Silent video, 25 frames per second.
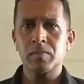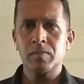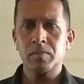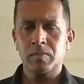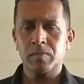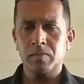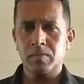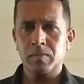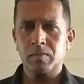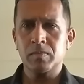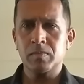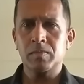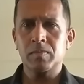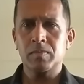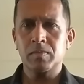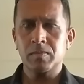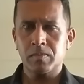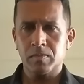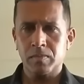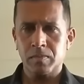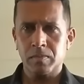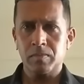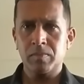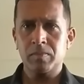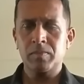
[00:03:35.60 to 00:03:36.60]

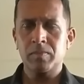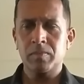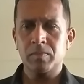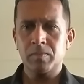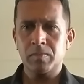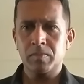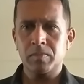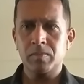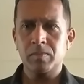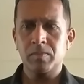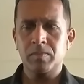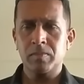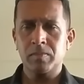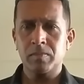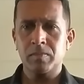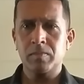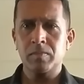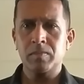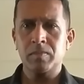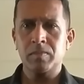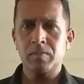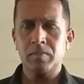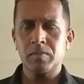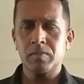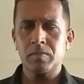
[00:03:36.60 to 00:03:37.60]

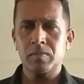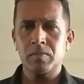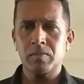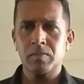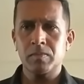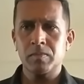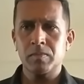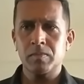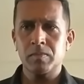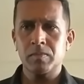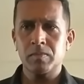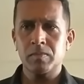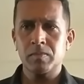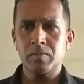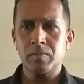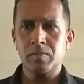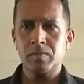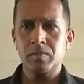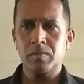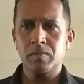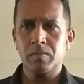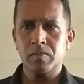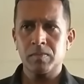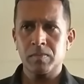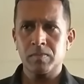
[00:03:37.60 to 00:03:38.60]

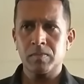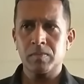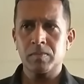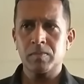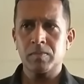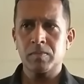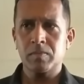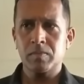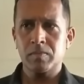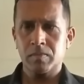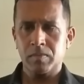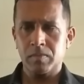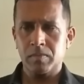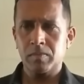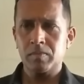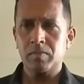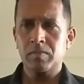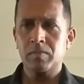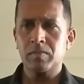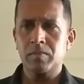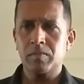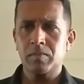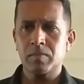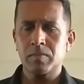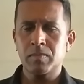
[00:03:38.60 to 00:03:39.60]

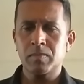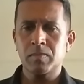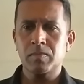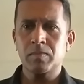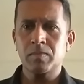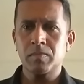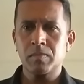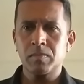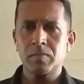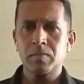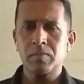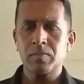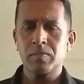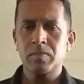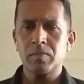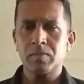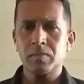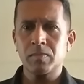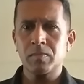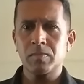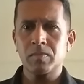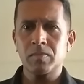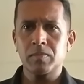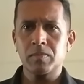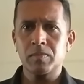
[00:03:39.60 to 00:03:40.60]

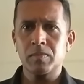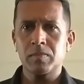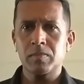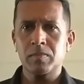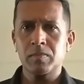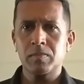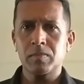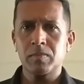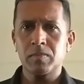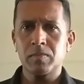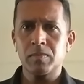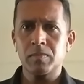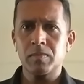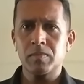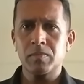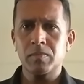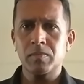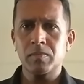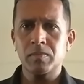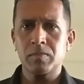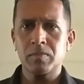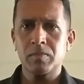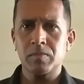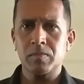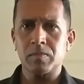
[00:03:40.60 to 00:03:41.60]

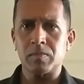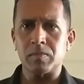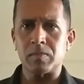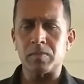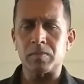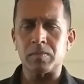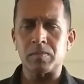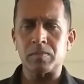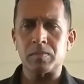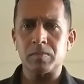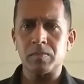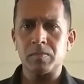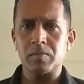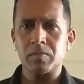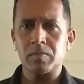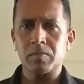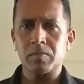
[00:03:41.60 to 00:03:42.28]
(not speaking)